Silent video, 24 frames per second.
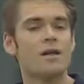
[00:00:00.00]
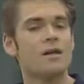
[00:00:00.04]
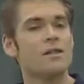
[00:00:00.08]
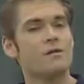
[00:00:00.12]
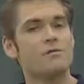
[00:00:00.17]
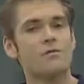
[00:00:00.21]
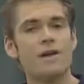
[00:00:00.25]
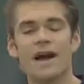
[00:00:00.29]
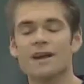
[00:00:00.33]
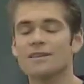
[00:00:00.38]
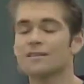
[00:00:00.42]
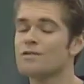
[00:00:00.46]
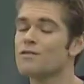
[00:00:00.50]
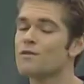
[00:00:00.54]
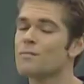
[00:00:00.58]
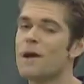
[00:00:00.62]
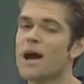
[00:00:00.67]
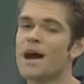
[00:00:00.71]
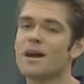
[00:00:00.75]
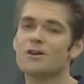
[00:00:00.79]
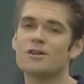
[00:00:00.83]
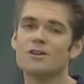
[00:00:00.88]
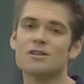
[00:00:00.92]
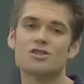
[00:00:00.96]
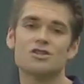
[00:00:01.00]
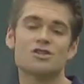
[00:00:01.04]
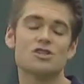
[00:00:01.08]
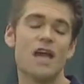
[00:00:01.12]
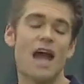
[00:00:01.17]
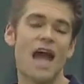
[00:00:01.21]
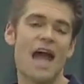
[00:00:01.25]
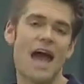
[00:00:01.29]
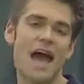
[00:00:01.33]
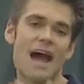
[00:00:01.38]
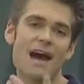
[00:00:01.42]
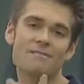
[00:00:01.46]
The fact of the matter is
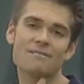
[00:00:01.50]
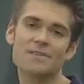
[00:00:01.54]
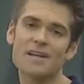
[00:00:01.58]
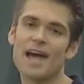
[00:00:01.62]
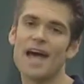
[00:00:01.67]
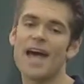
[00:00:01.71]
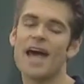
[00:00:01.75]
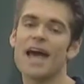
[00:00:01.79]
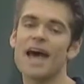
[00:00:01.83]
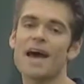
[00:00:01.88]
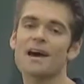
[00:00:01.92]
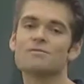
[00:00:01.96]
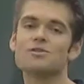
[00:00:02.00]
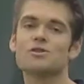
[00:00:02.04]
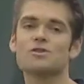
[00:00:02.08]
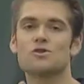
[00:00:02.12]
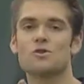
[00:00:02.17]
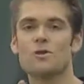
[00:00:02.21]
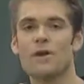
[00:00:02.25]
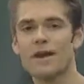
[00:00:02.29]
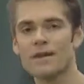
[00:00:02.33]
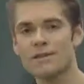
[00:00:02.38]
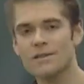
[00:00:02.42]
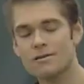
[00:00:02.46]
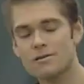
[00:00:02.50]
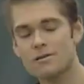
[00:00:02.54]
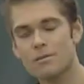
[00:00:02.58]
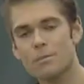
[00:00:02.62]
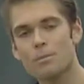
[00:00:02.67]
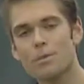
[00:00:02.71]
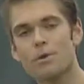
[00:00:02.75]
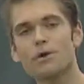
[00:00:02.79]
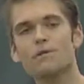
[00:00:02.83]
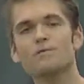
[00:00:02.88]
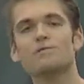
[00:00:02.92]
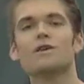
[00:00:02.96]
you have to have strength to
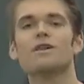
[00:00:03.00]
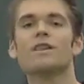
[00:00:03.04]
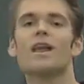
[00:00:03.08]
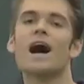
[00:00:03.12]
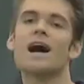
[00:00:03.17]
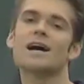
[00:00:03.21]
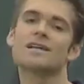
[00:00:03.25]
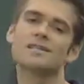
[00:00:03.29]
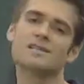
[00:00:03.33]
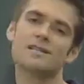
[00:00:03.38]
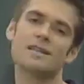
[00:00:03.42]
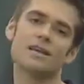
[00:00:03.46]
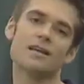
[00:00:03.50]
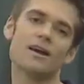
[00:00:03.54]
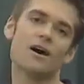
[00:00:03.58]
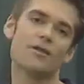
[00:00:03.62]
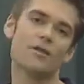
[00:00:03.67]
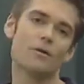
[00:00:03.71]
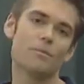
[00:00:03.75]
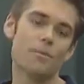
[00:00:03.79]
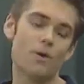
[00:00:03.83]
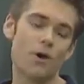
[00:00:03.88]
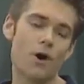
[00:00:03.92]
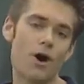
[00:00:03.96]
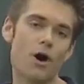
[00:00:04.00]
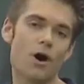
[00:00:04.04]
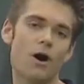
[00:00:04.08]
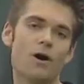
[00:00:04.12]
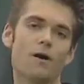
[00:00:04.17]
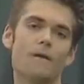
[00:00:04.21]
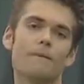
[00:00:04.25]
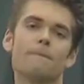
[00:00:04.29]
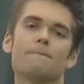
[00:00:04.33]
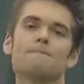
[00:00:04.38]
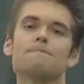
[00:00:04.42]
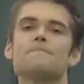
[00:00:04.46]
put velocity on the
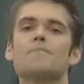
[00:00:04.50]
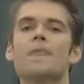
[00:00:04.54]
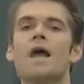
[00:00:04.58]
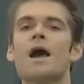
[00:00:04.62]
ball.